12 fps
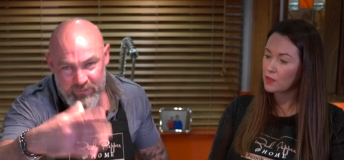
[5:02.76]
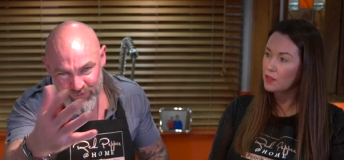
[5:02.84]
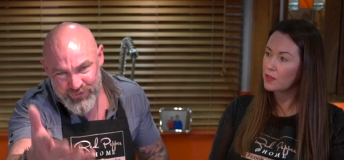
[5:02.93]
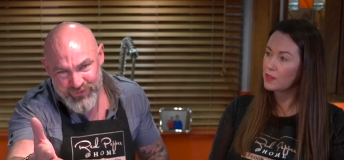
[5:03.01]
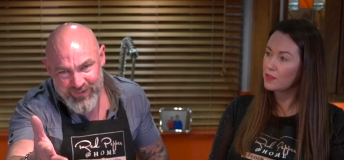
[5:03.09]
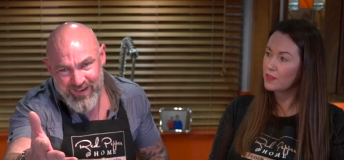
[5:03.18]

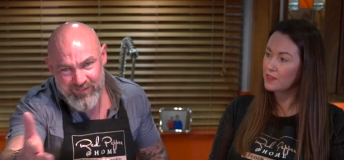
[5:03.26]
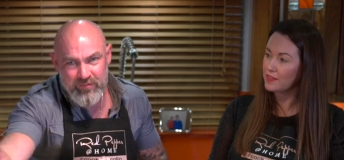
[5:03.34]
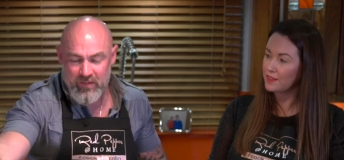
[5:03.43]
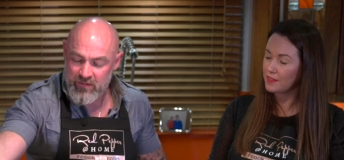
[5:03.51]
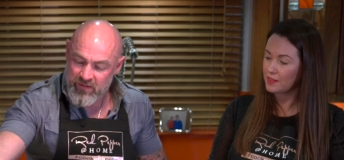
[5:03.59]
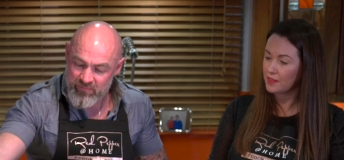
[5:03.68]
Speaker 1: you don't have
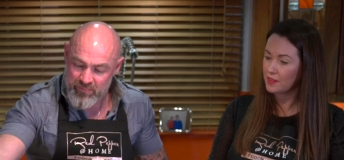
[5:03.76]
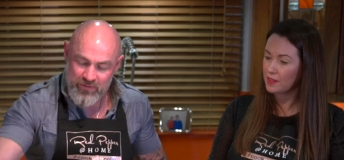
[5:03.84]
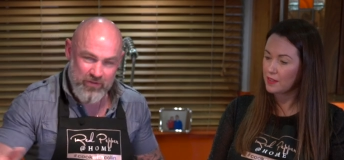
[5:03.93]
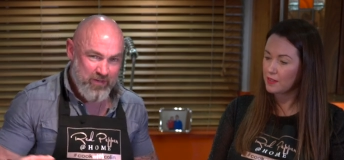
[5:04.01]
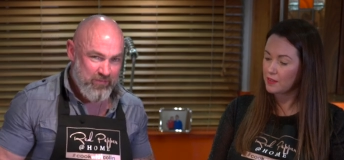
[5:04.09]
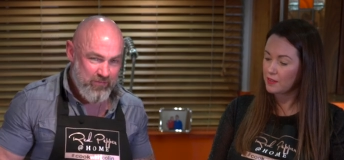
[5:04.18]
to. I've made
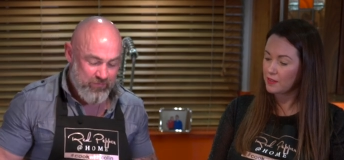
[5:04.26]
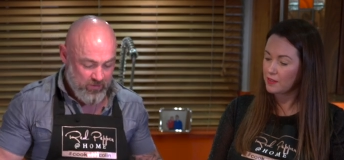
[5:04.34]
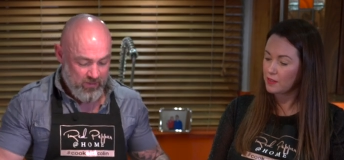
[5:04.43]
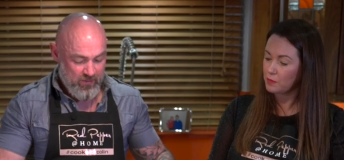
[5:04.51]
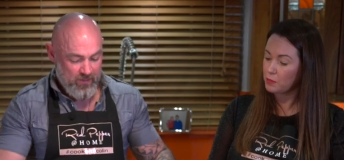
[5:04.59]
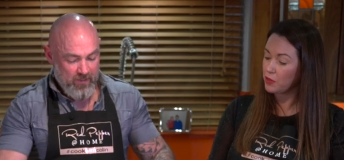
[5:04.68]
your gravy for
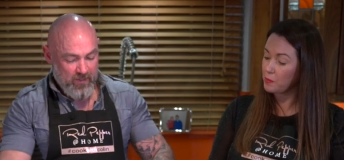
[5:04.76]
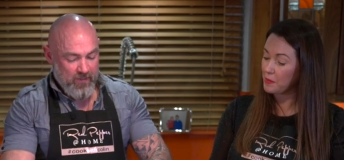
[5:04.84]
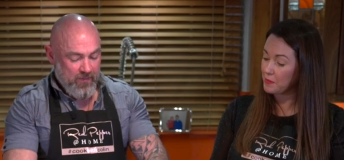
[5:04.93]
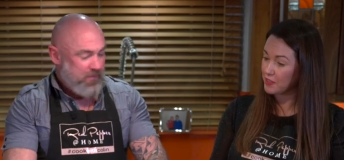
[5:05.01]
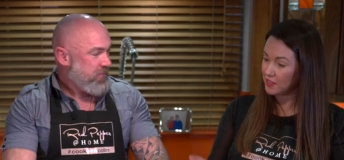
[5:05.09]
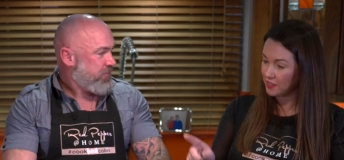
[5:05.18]
you. But the
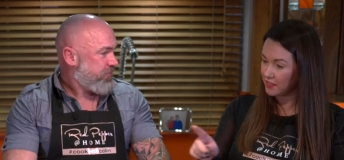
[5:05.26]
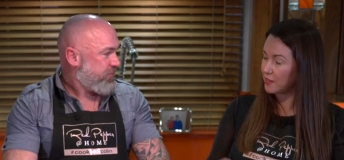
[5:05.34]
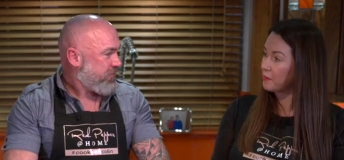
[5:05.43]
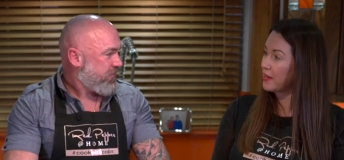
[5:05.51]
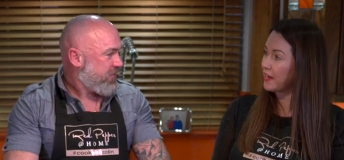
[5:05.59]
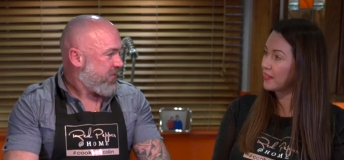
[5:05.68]
Speaker 2: people that didn't
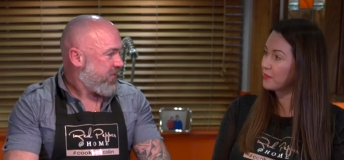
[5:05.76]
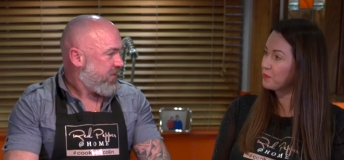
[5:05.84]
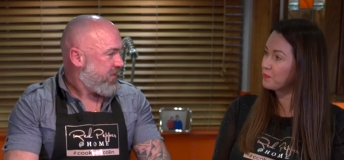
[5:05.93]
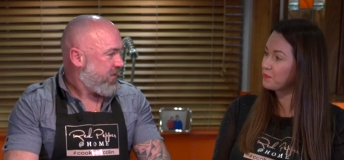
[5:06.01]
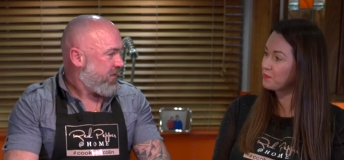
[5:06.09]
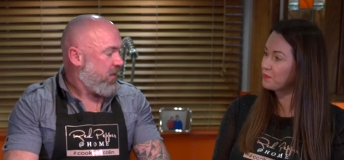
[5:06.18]
get a pack.
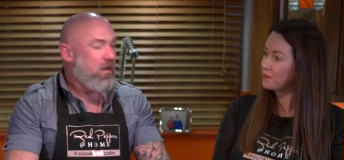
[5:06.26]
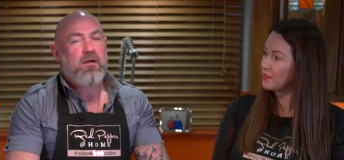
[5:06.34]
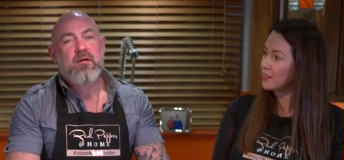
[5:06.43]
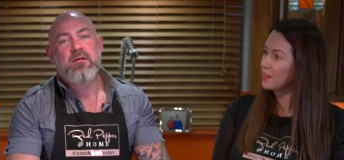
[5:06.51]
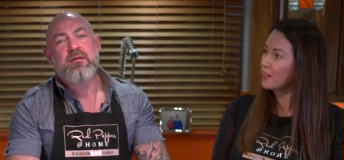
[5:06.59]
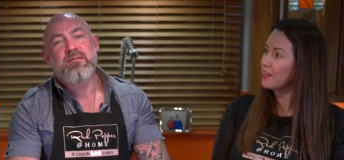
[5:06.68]

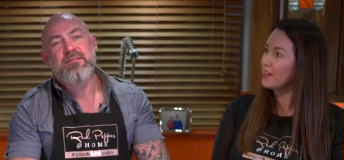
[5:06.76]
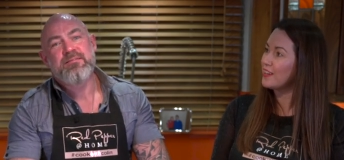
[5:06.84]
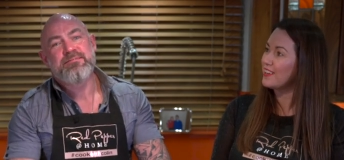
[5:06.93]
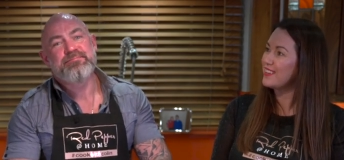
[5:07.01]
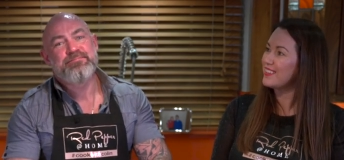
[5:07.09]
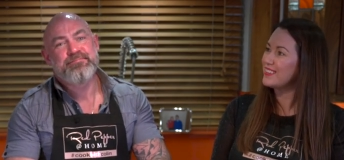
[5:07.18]
Speaker 1: Um,
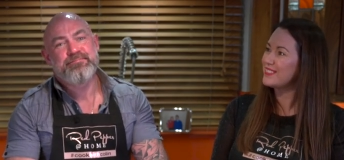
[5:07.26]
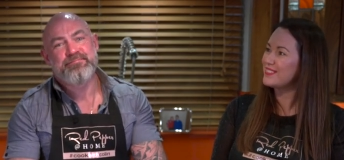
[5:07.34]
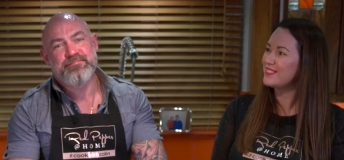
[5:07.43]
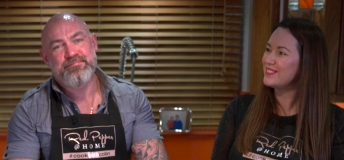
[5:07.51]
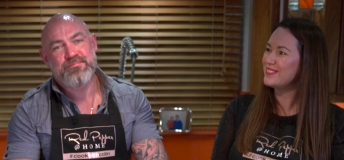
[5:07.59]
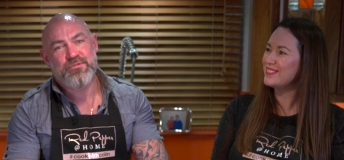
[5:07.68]

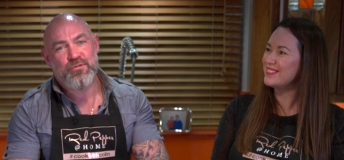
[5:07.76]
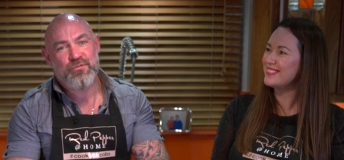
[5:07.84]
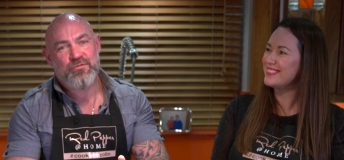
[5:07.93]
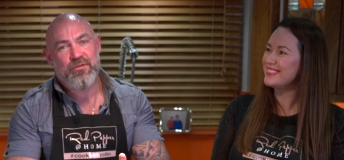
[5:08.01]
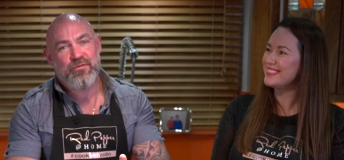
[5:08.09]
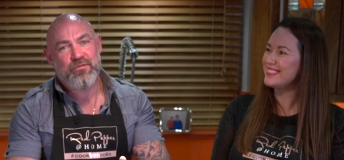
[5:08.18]

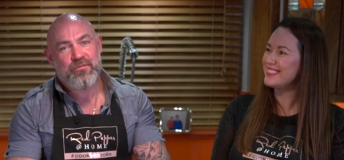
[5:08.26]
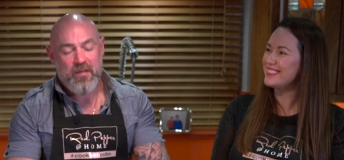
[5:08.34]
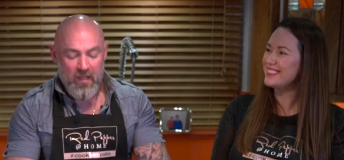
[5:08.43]
snooze you lose.